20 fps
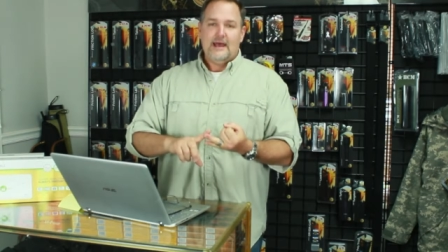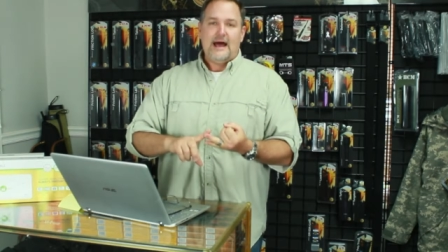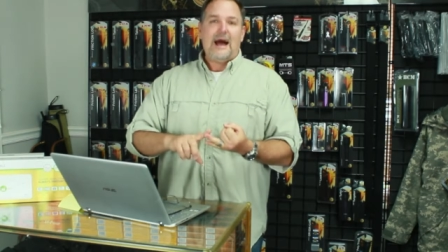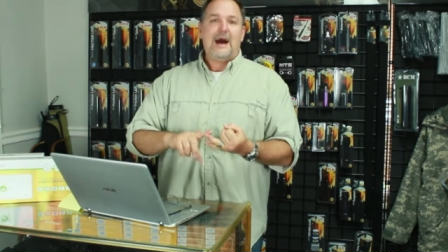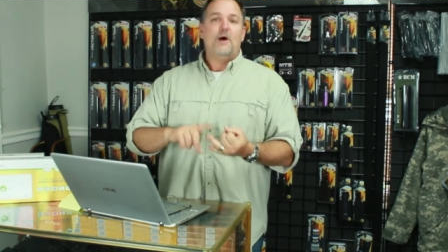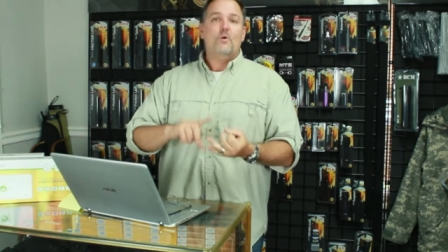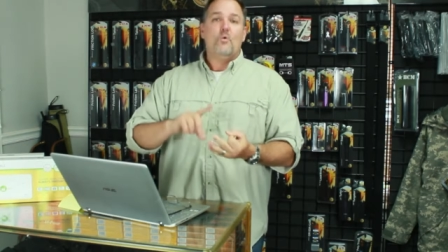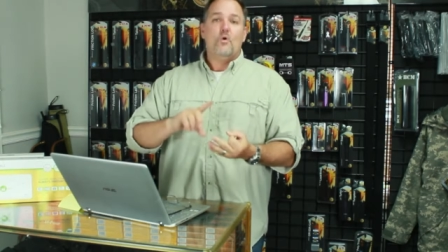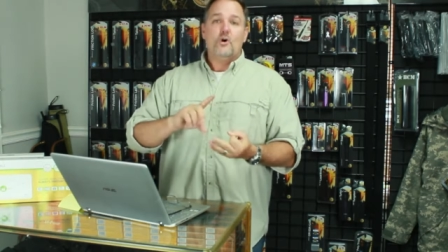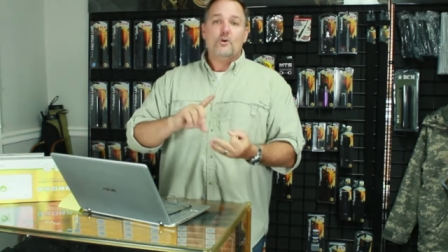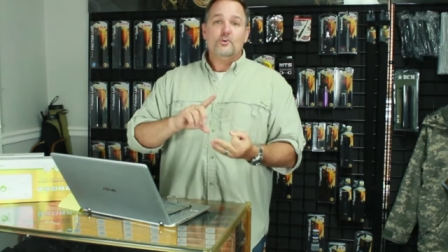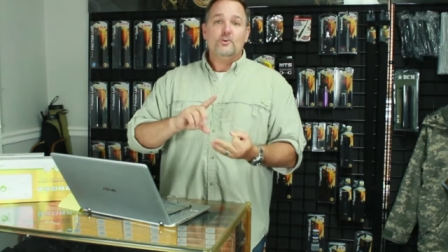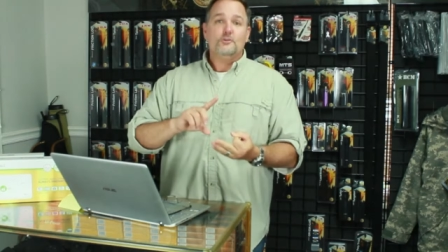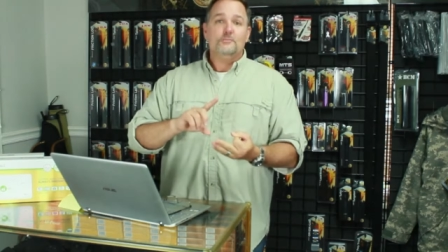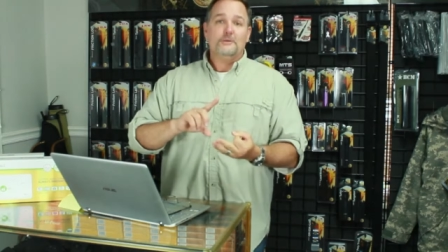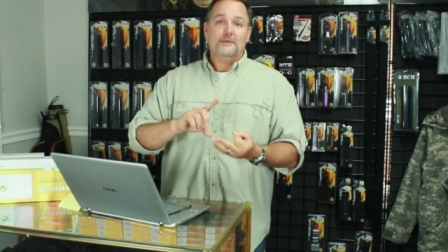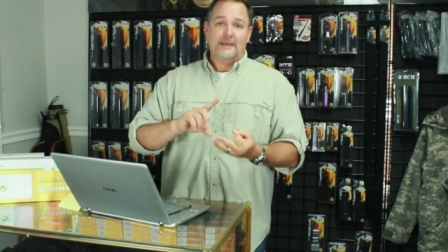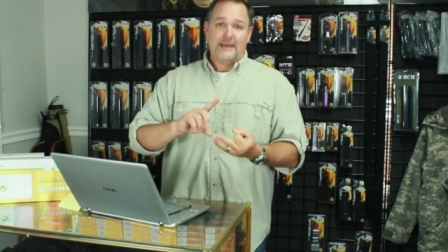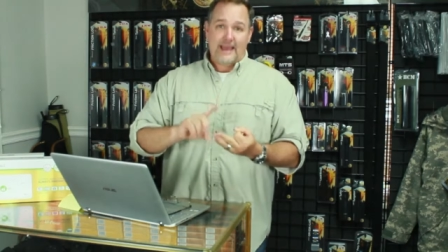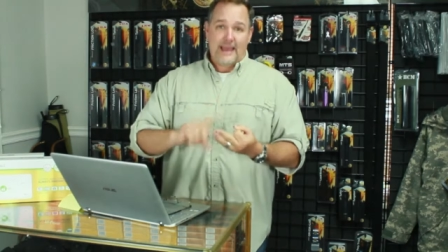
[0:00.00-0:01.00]
I want you to
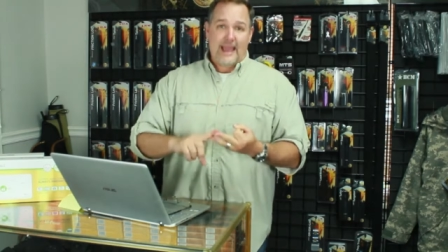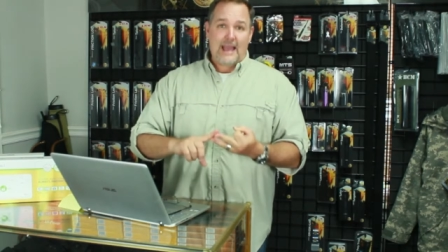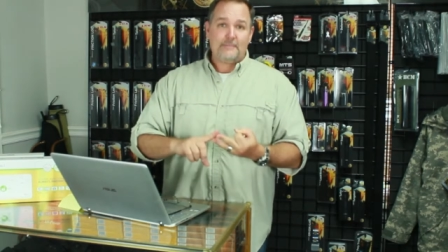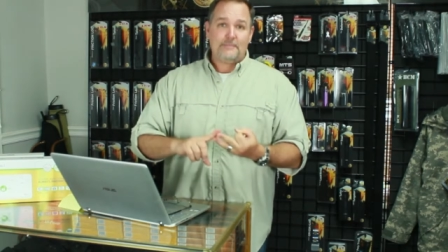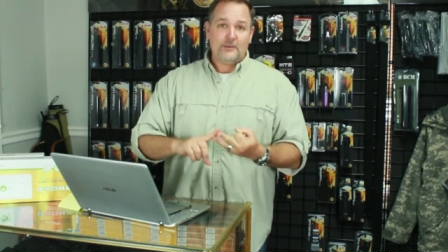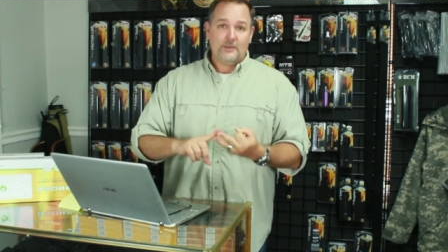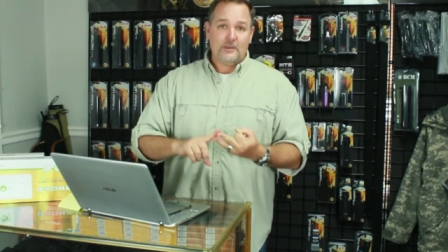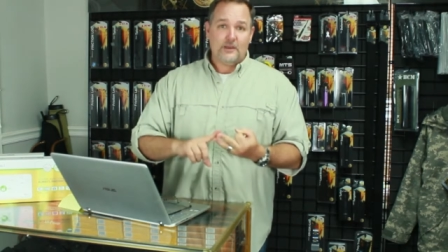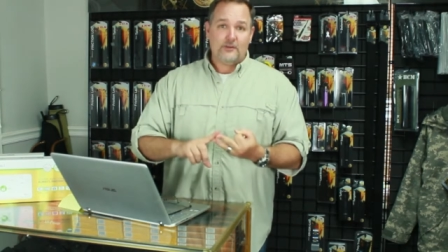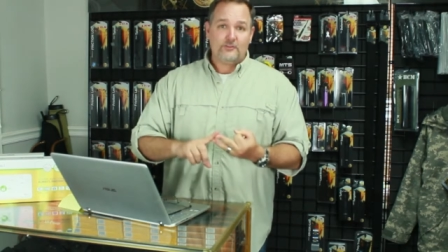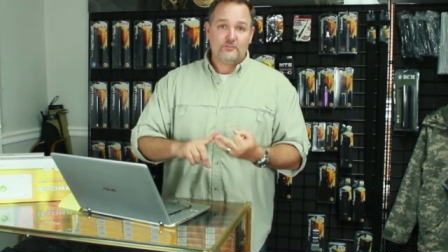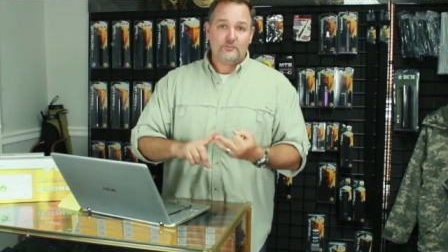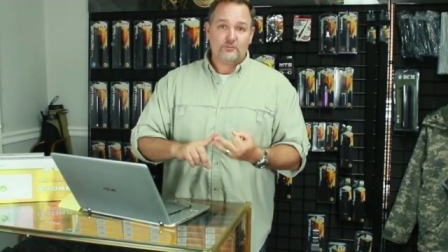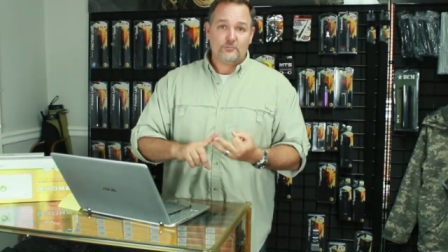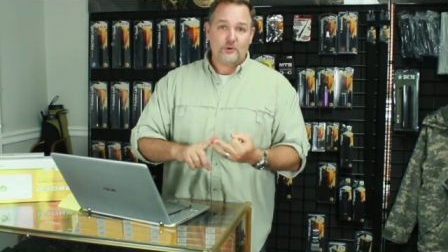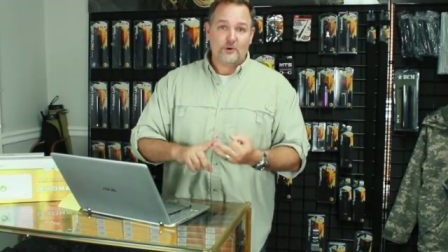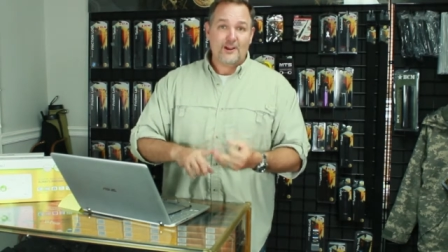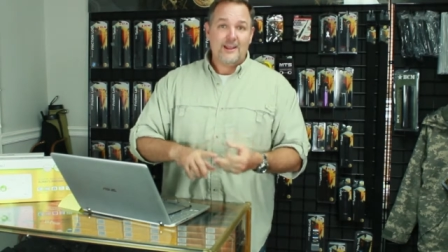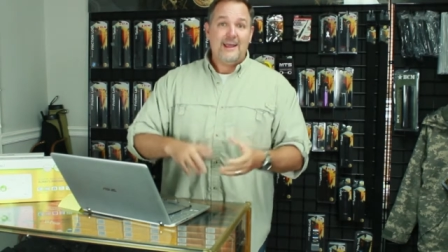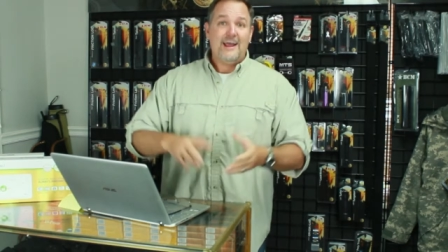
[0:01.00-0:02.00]
be a happy
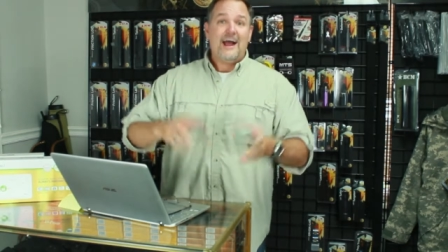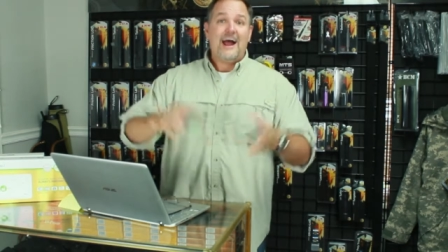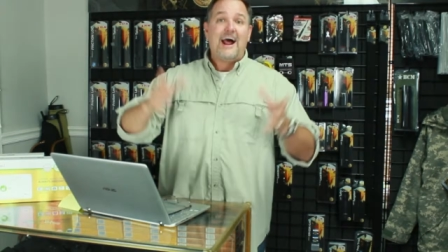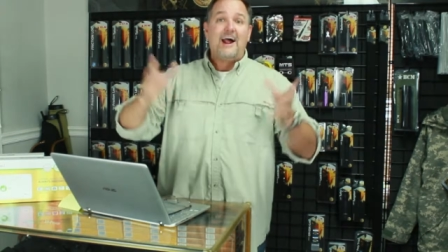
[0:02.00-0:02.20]
customer.